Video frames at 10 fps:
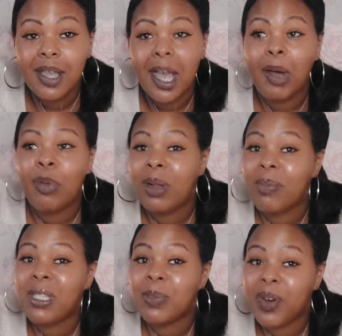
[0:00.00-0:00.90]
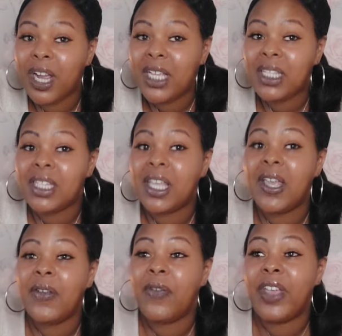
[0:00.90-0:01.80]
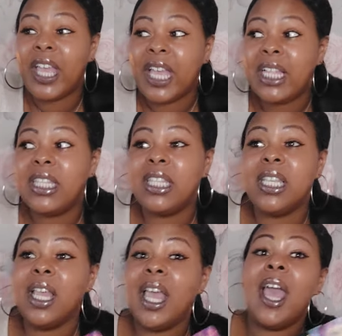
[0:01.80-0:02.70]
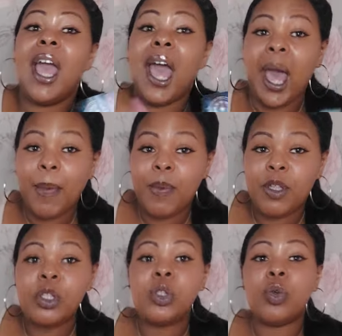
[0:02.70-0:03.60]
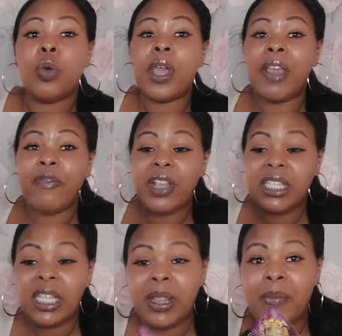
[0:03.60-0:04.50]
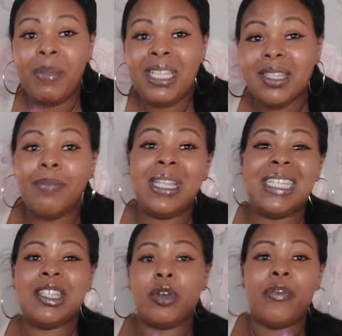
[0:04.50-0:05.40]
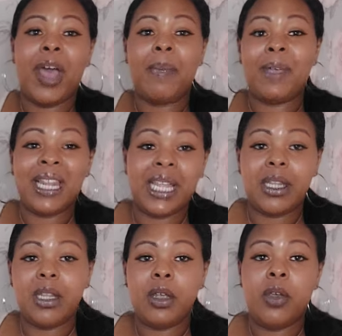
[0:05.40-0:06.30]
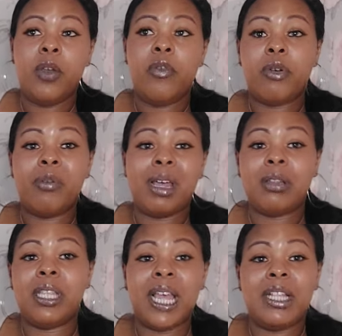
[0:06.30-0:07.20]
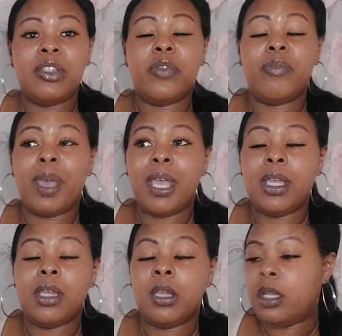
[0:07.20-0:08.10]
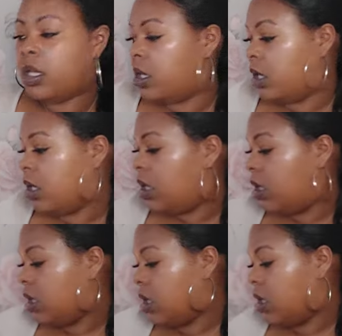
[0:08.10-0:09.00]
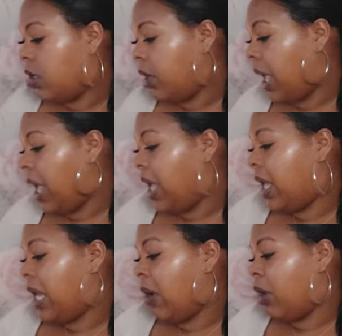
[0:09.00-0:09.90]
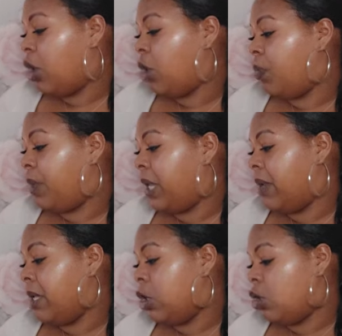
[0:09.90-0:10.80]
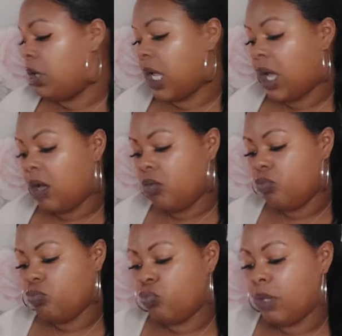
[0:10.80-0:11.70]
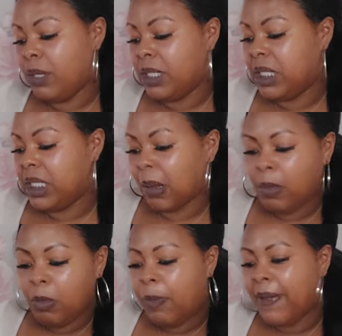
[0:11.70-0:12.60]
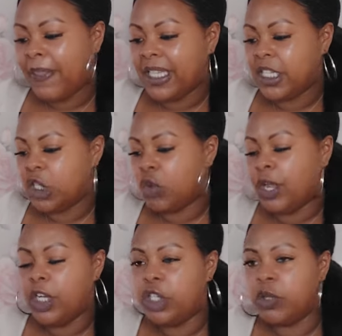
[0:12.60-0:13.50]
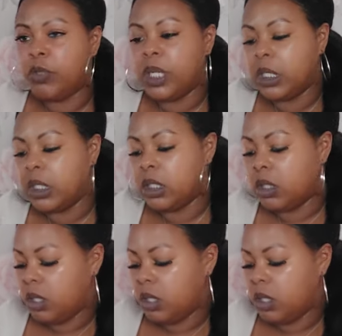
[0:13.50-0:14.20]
I wouldn't be surprised if it happens or if it's in the midst of happening from now to the end of May. Okay, now it could be. Let me look now. Let me see. Tell me more about that situation, please.